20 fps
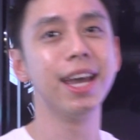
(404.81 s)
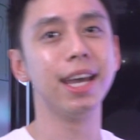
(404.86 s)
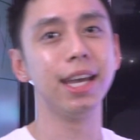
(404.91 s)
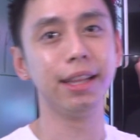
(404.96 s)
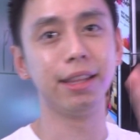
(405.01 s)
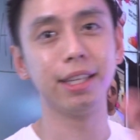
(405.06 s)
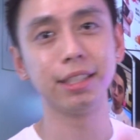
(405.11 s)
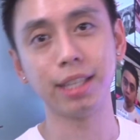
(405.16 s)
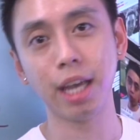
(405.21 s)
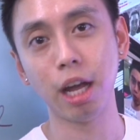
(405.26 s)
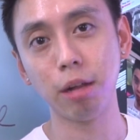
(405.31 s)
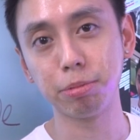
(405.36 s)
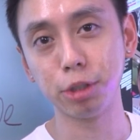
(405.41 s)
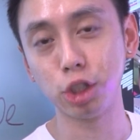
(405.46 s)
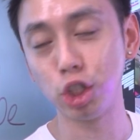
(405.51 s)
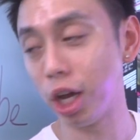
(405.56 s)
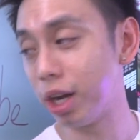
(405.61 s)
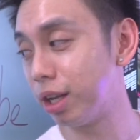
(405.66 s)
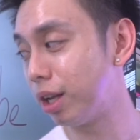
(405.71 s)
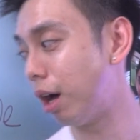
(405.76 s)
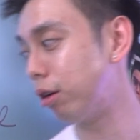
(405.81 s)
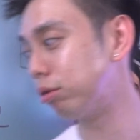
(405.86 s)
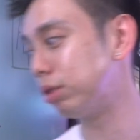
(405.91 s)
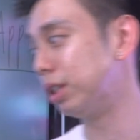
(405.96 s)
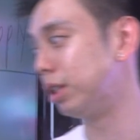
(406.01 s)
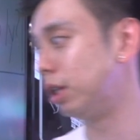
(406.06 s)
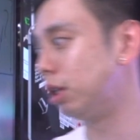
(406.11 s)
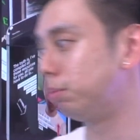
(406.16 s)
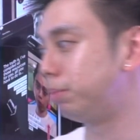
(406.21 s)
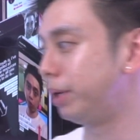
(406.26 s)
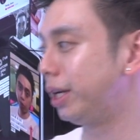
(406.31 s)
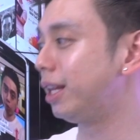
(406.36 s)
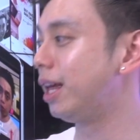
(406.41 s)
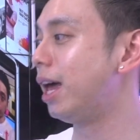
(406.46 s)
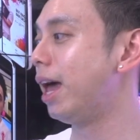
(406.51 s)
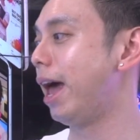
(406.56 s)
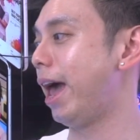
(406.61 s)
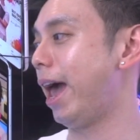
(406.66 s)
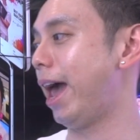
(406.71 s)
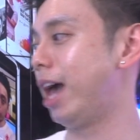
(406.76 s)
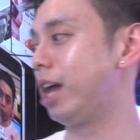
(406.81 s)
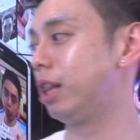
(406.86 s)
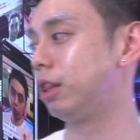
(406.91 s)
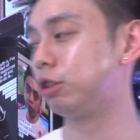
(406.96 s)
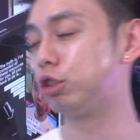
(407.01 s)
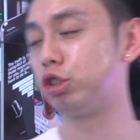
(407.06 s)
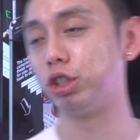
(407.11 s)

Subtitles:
It does help the channel out a little bit. And